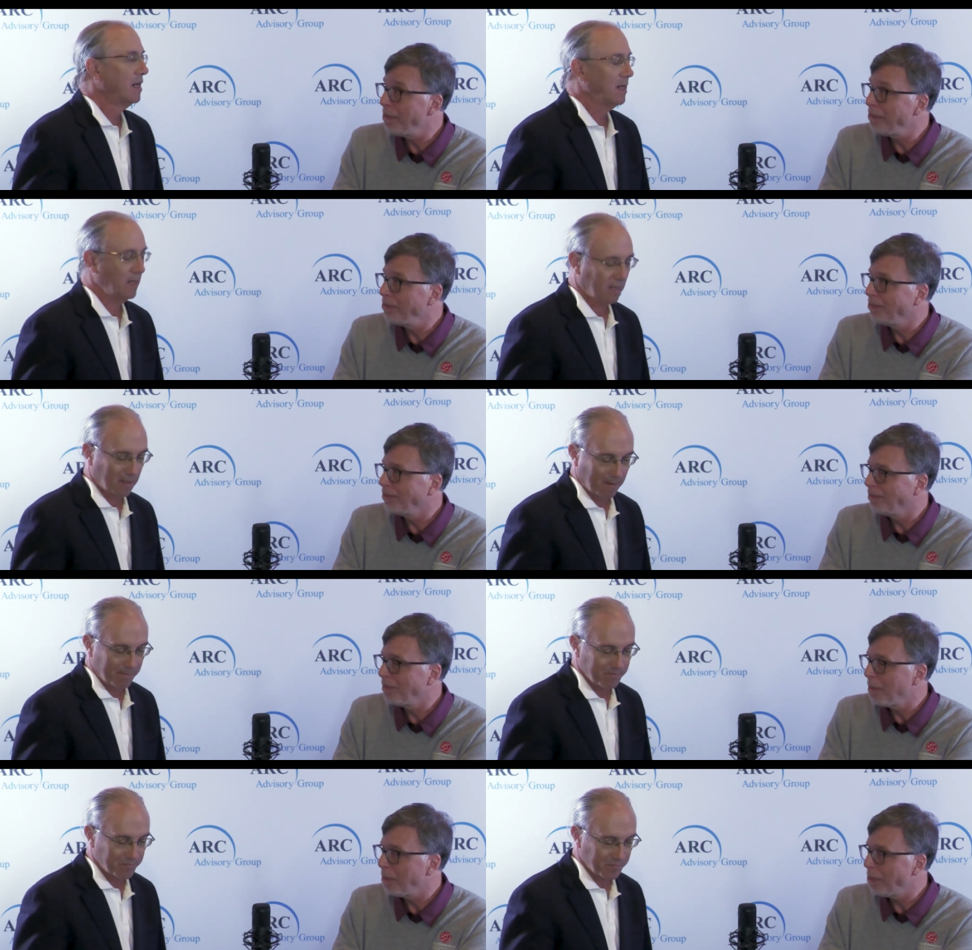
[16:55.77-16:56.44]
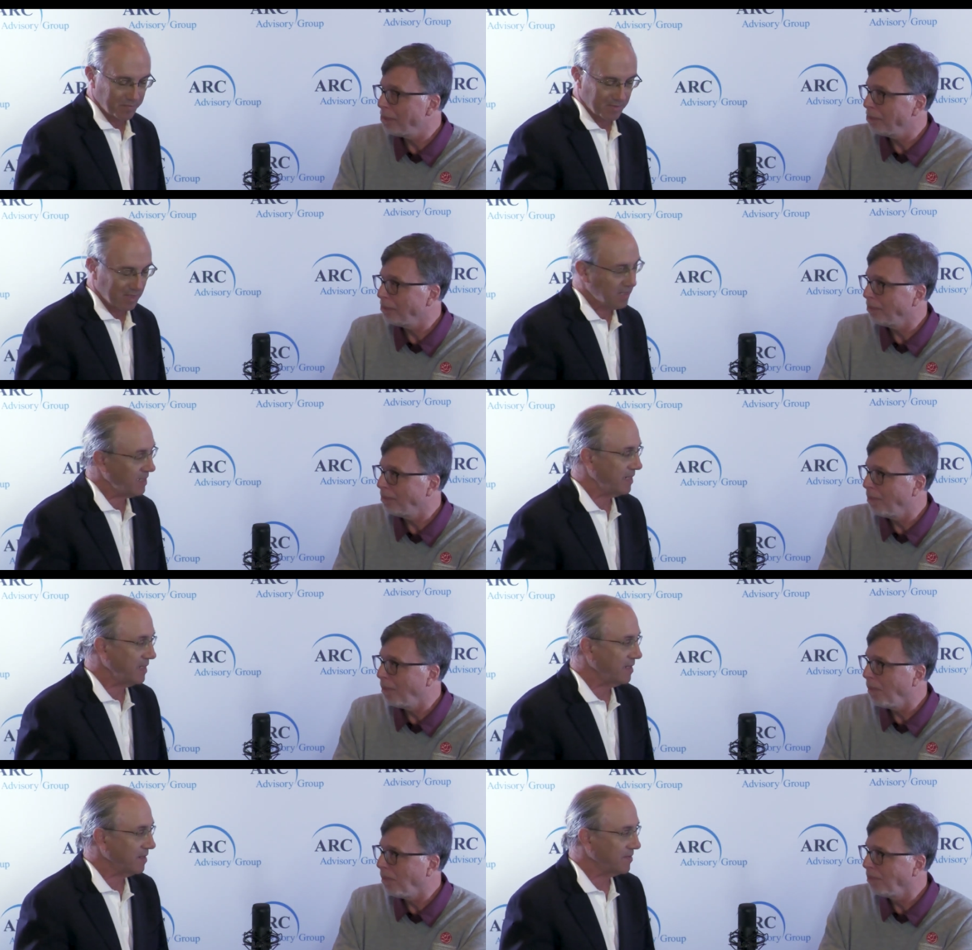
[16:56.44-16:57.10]
Speaker 1: um,
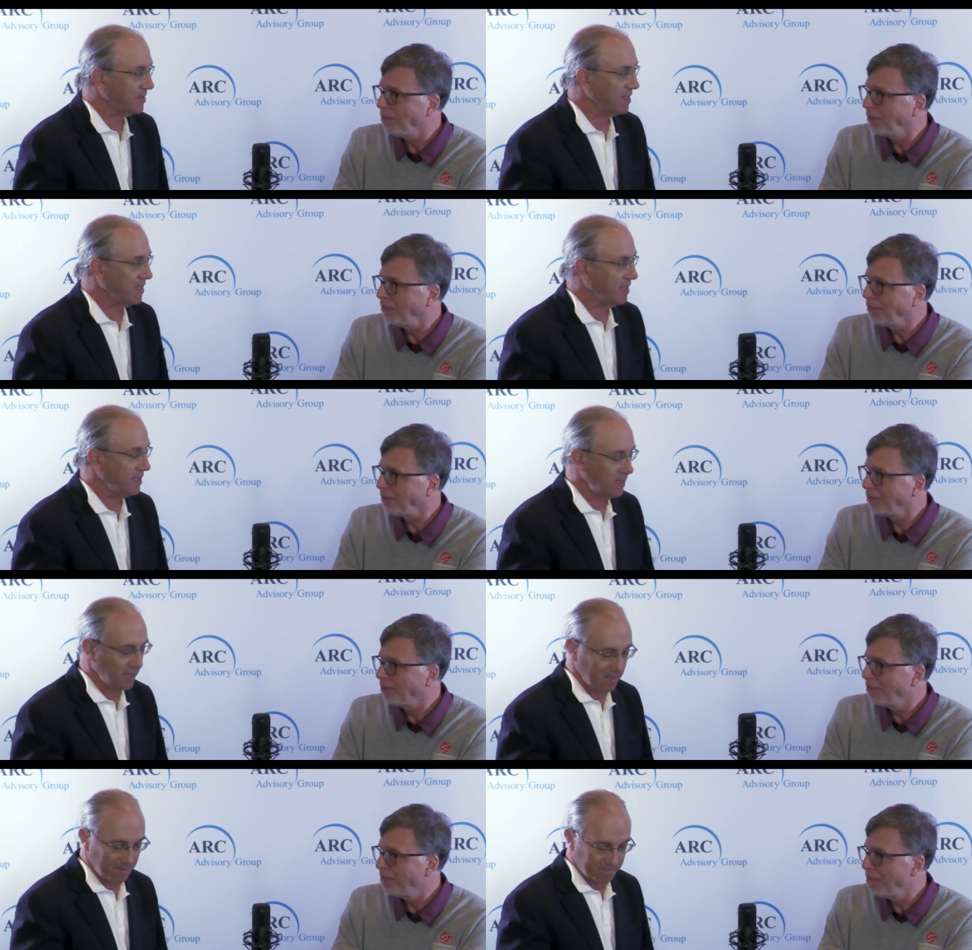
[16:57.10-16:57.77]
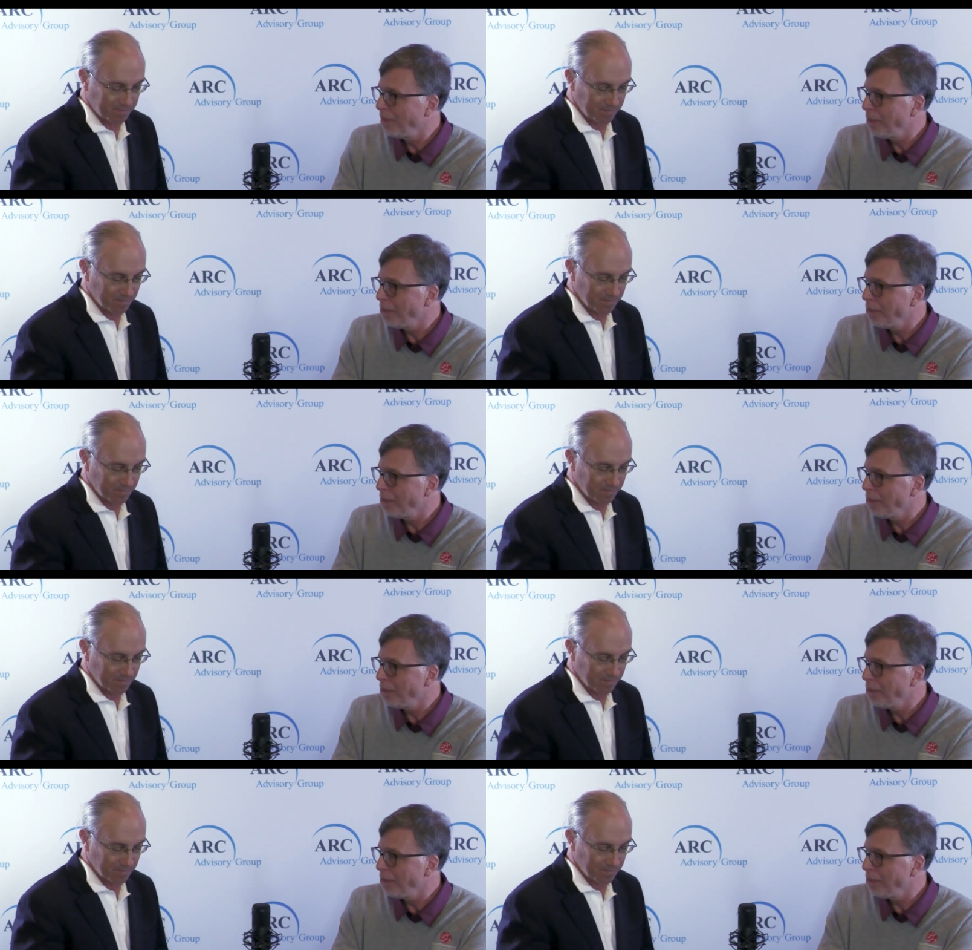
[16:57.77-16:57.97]
any of the